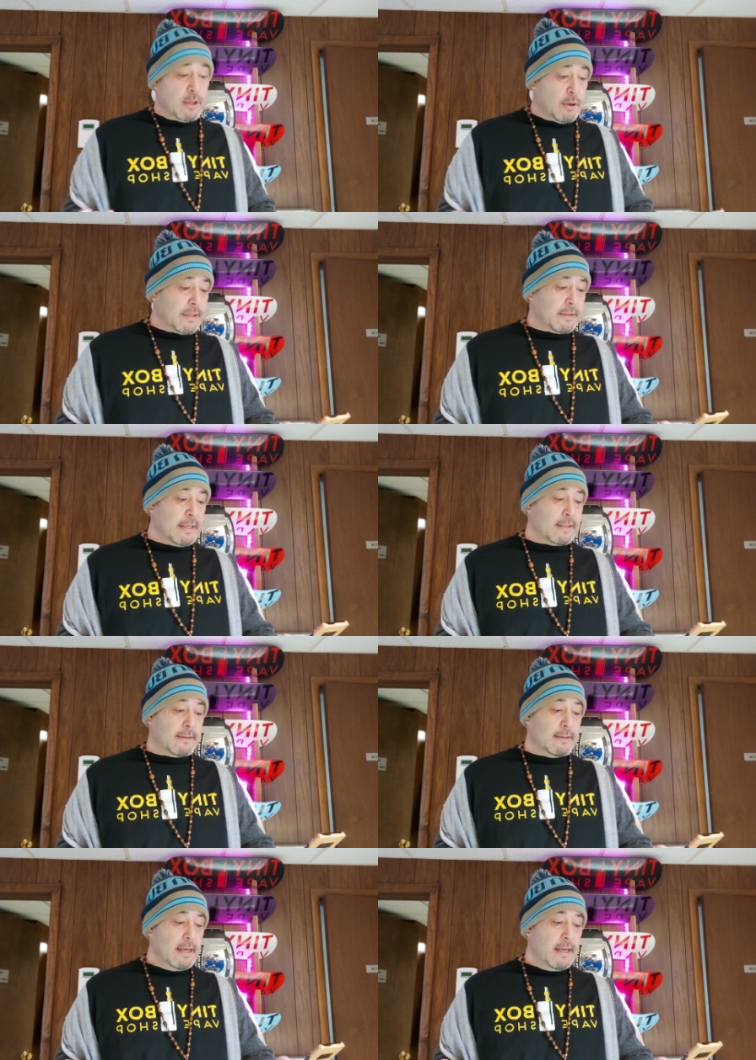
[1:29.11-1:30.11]
You know,
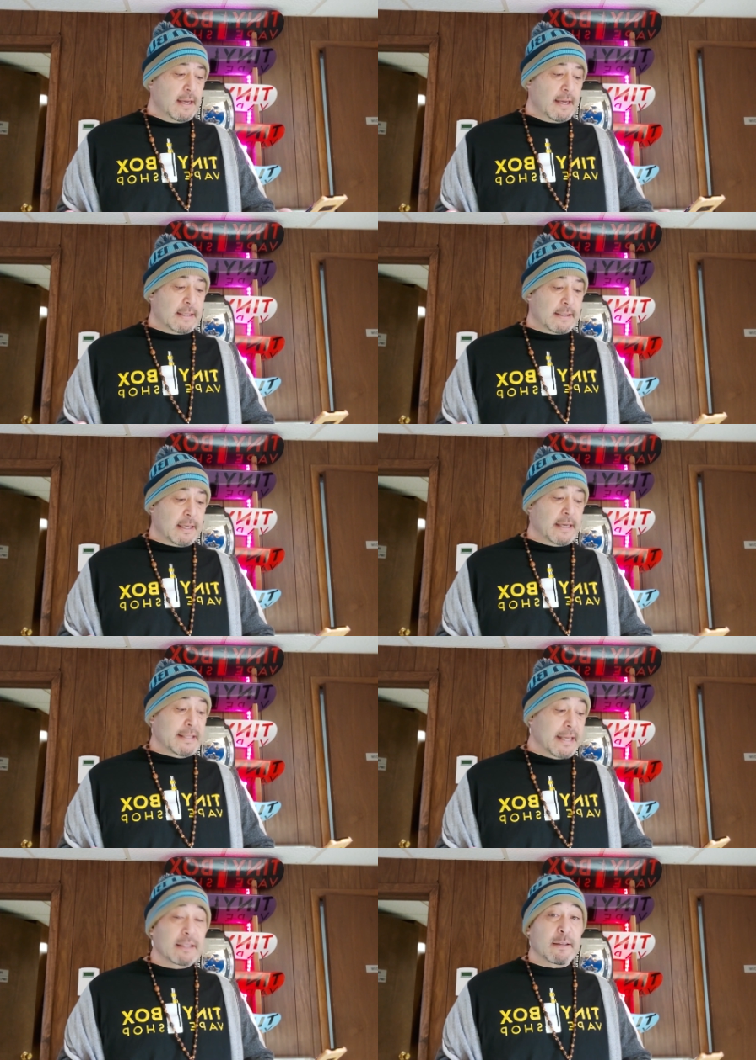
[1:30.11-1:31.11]
it's an
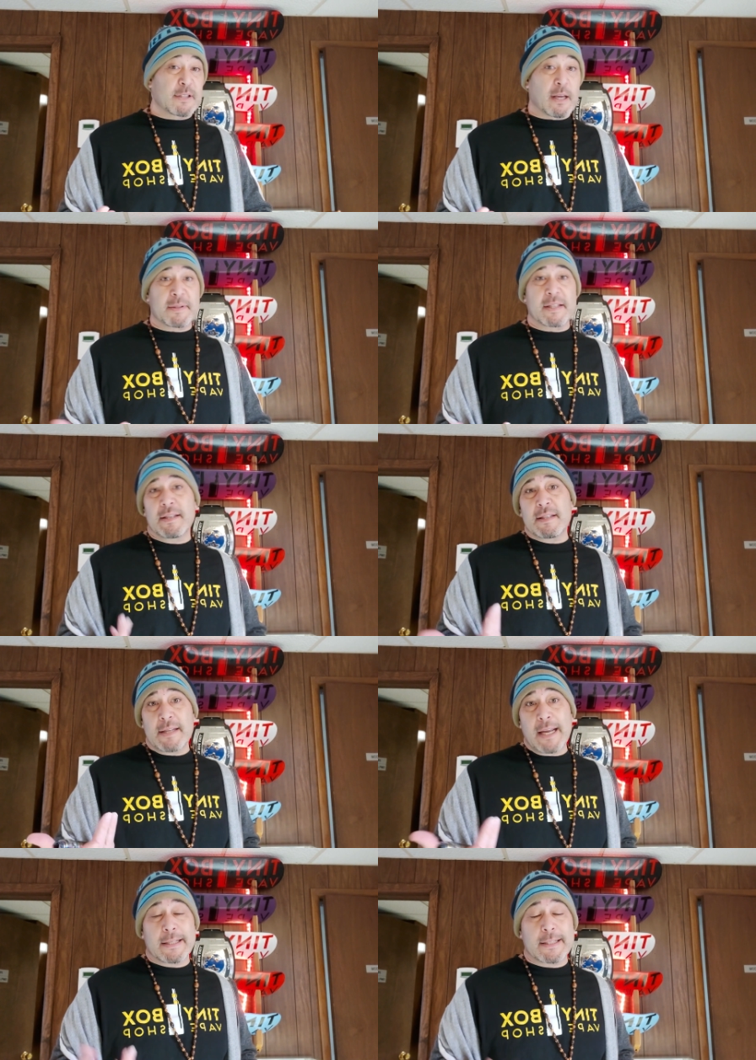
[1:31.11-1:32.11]
addictive substance.
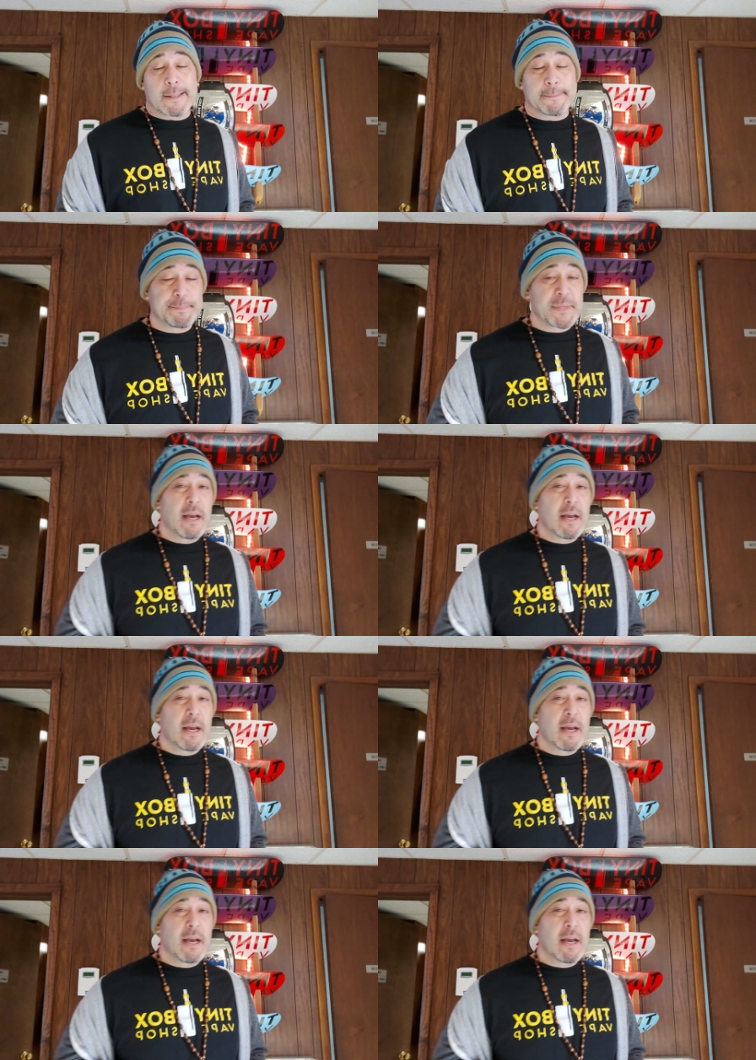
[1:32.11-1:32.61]
It's nicotine.